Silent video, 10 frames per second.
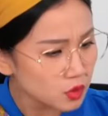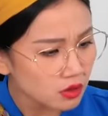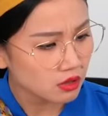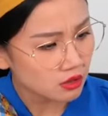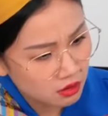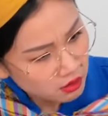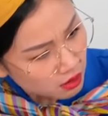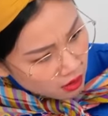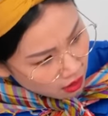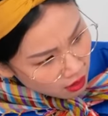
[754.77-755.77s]
go?
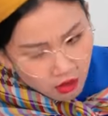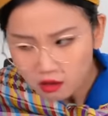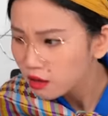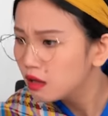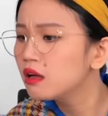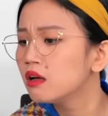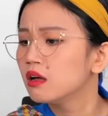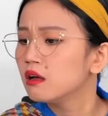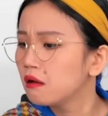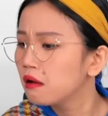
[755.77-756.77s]
It was right here.
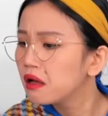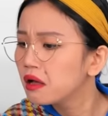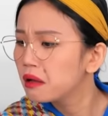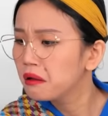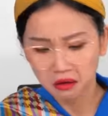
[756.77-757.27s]
It